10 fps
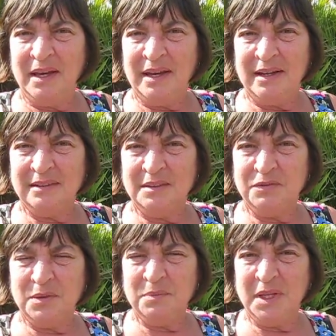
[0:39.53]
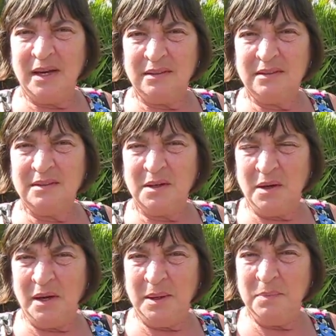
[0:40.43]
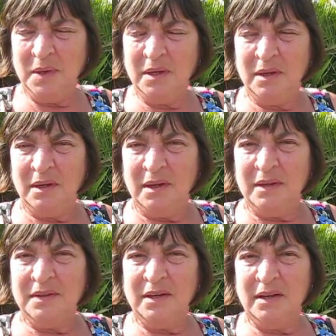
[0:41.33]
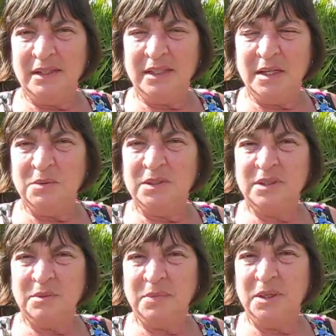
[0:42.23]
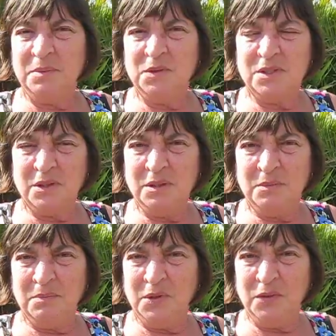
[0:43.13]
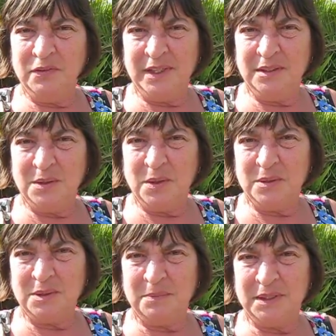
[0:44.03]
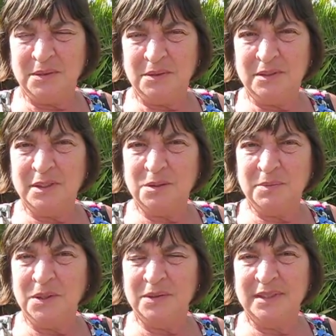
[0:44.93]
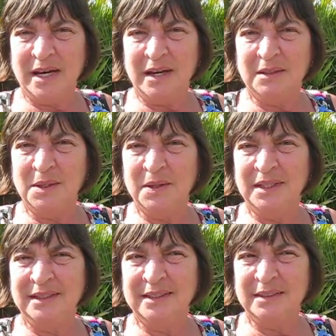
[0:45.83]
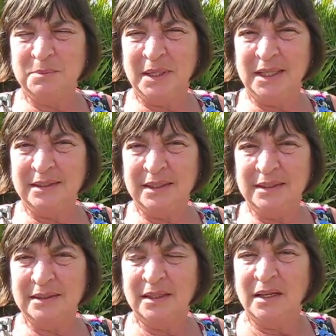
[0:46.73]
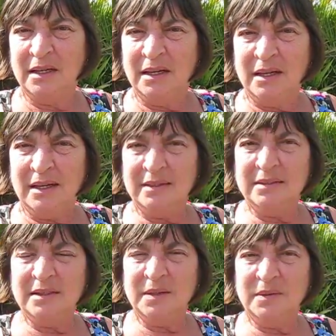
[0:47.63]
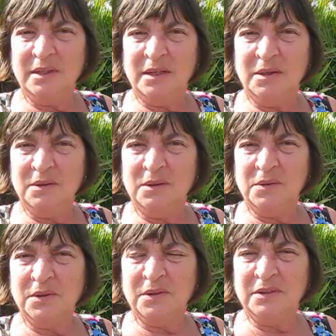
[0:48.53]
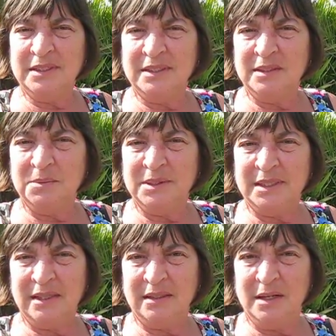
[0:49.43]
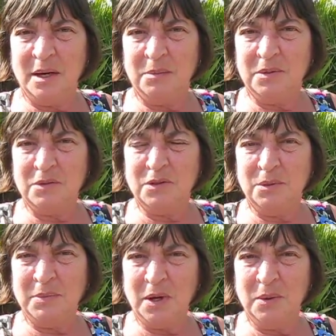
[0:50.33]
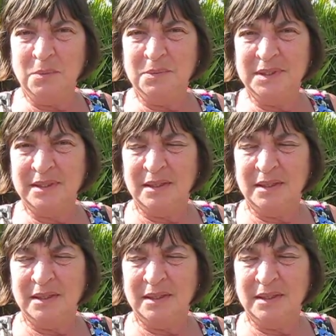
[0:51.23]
And from that time, the idea was that people shouldn't move into hospitals just because they had learning disabilities. And so the local authorities were setting up group homes